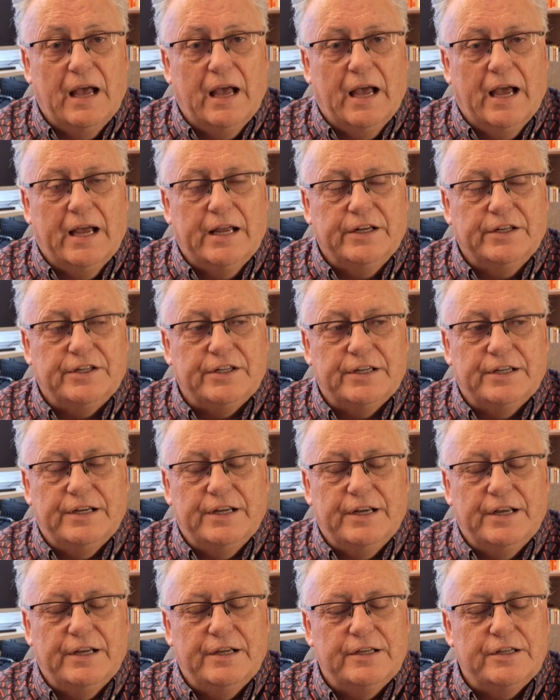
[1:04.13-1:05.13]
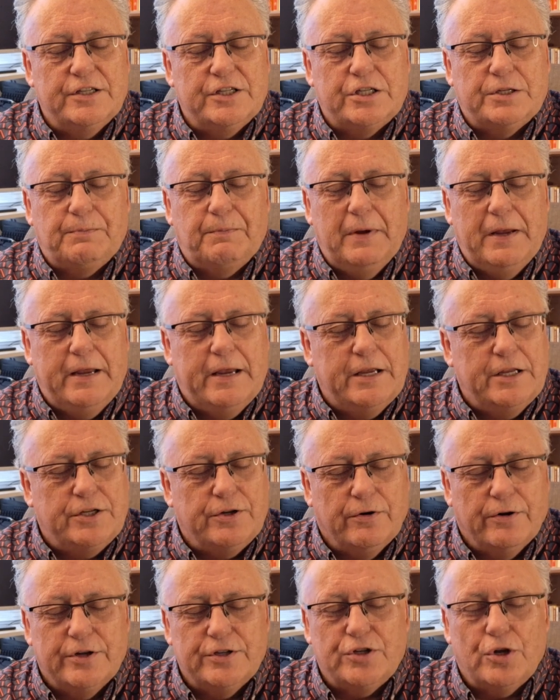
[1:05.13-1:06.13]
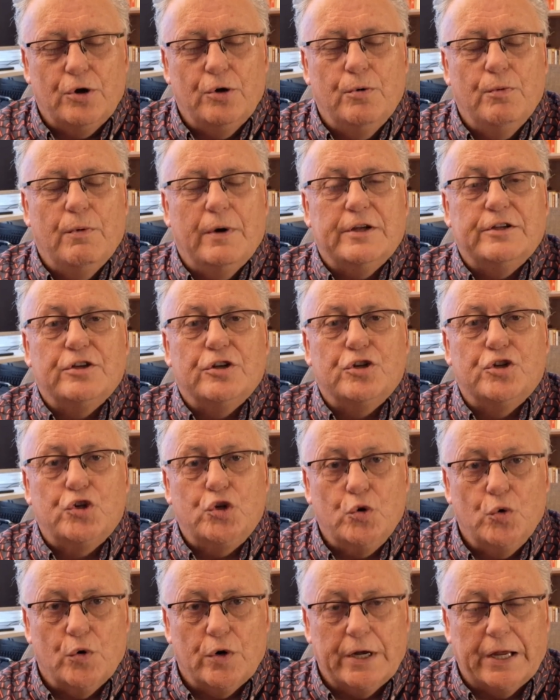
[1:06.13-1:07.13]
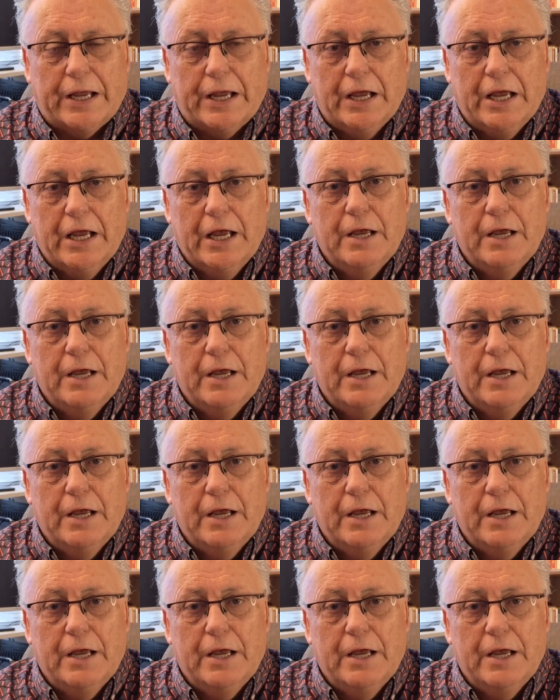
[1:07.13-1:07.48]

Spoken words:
And speaking to her is always a joy